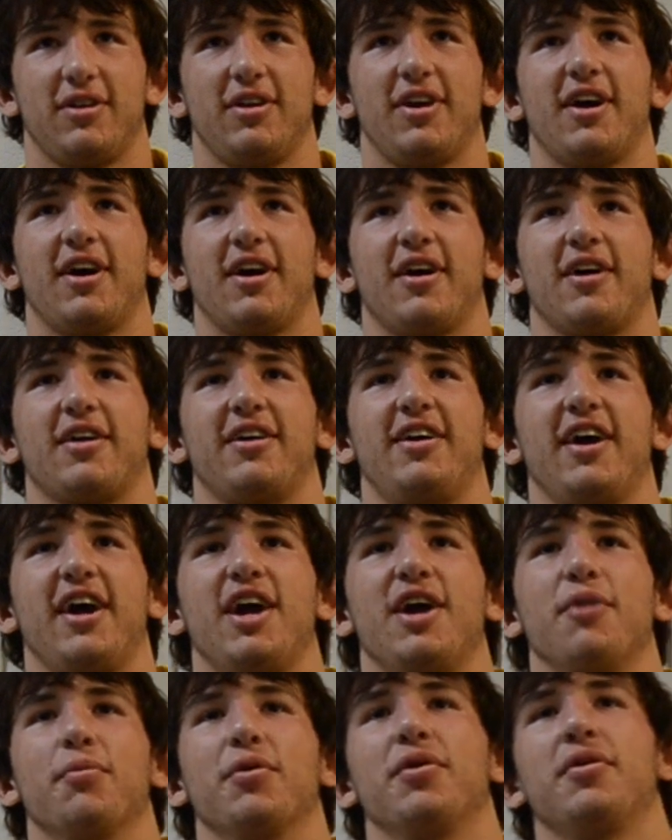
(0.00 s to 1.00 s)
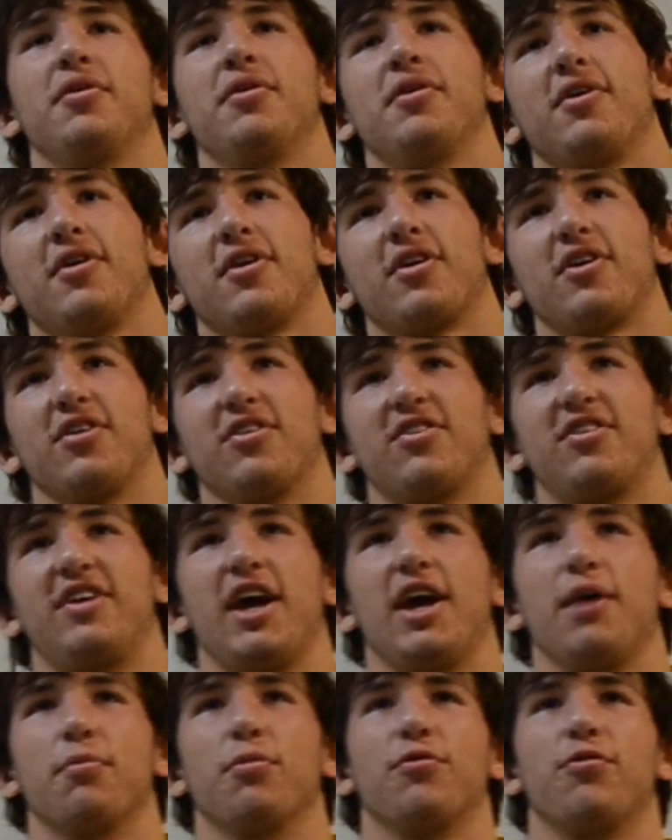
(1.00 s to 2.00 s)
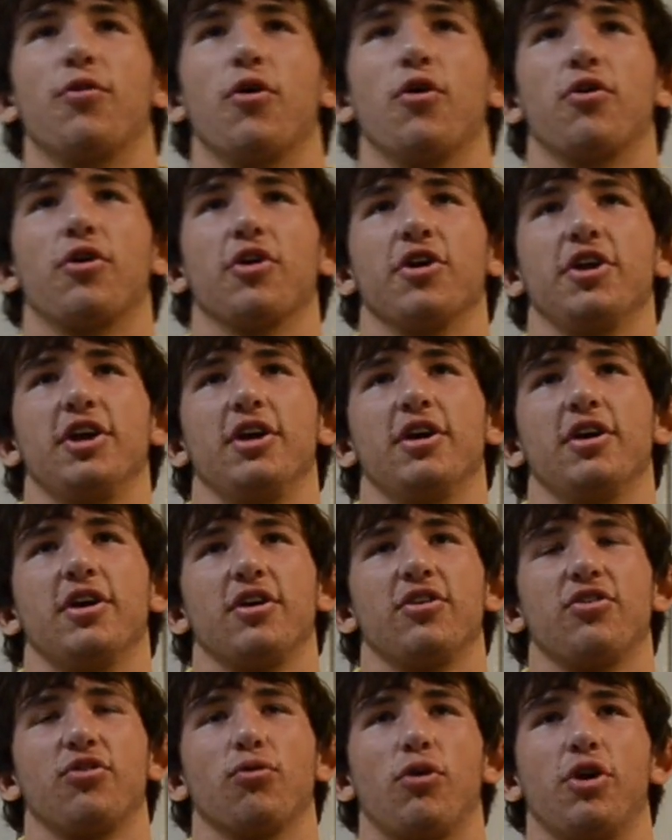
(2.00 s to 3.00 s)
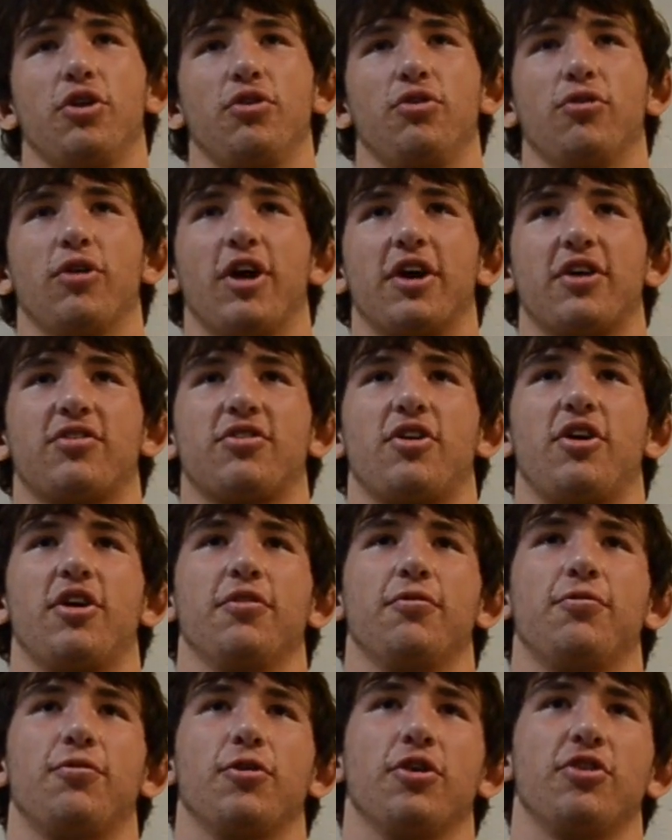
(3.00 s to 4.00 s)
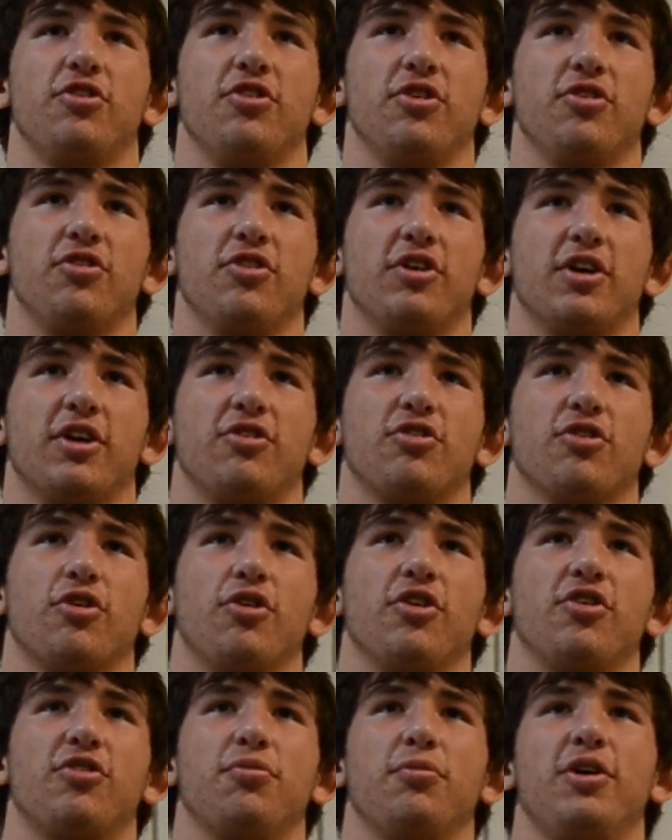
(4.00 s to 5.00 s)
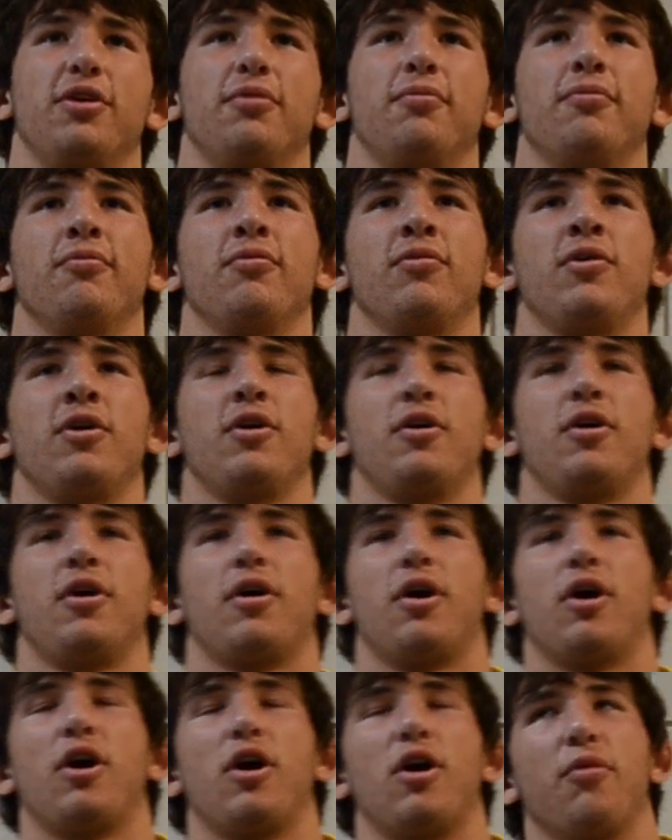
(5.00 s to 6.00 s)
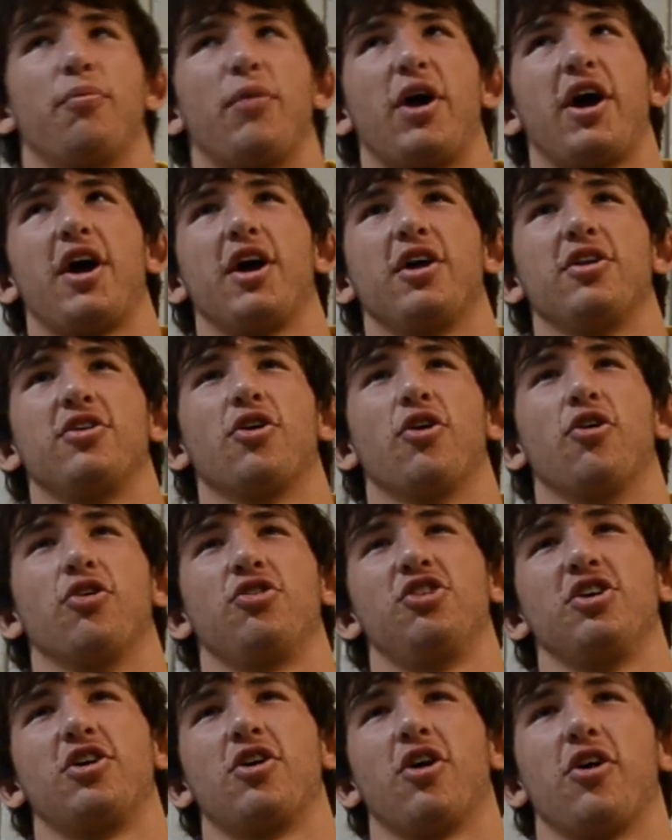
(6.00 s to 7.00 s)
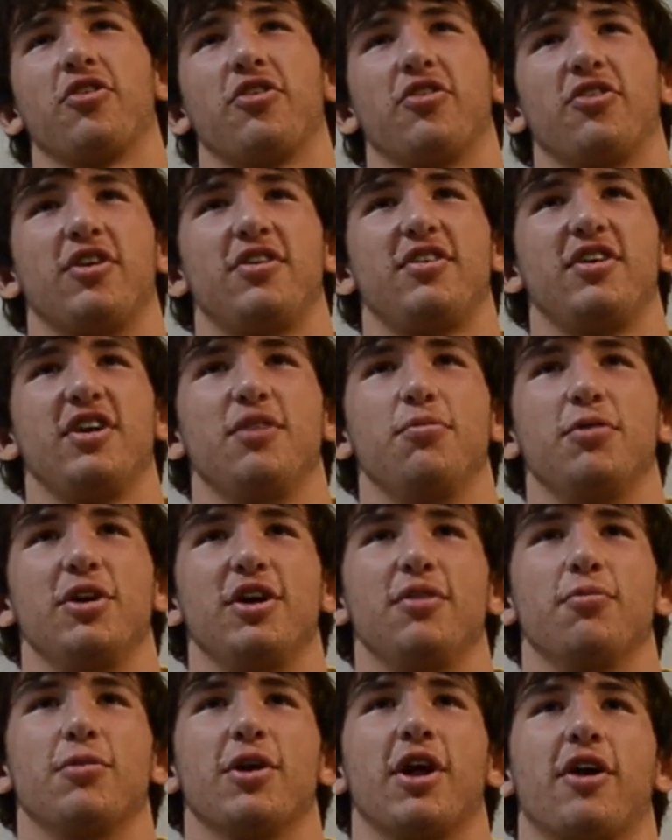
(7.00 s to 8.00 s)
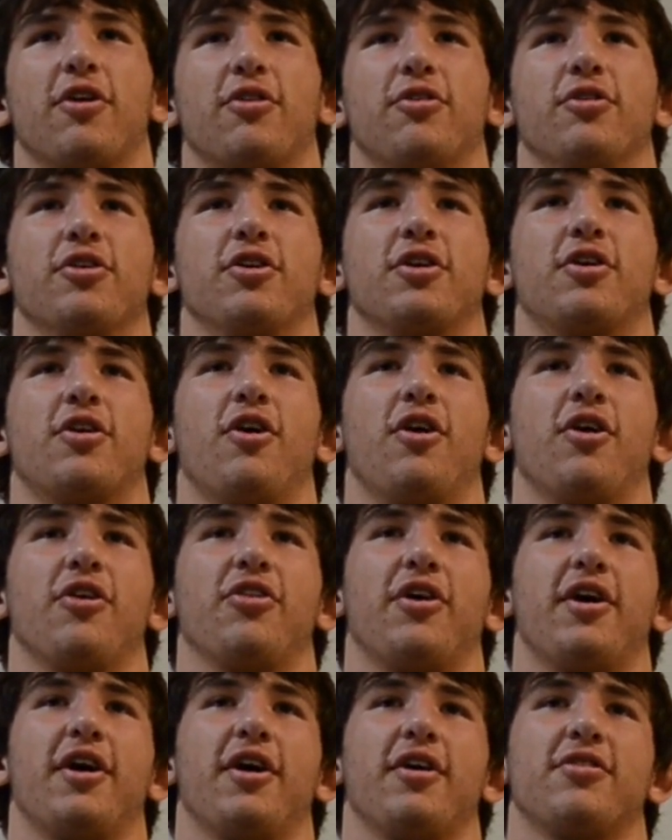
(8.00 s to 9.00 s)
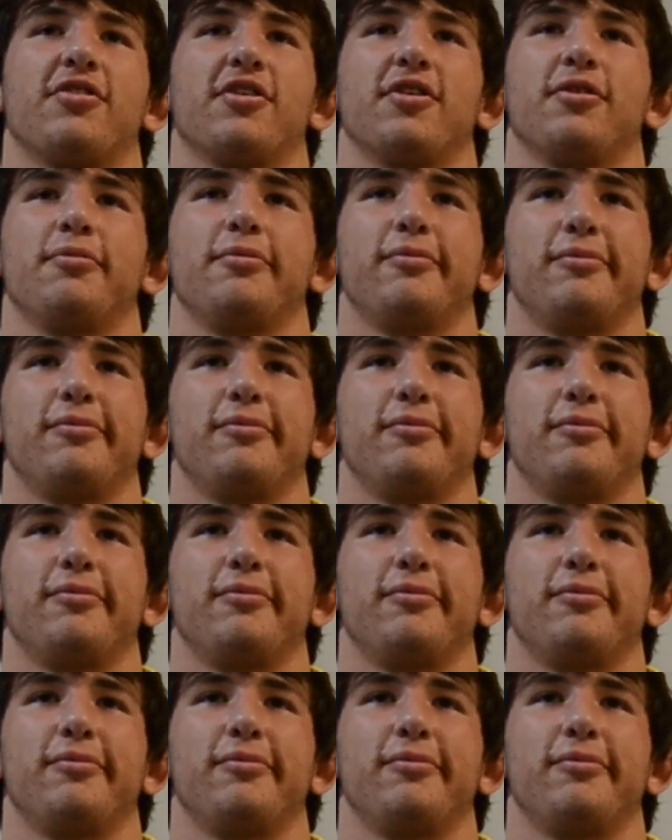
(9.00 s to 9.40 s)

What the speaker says: Yeah, Gabe. Because Gabe Fogarty is the one who like started first using it and showed it to me. My head coach, he calls it the TB, but I don't really call it that, so...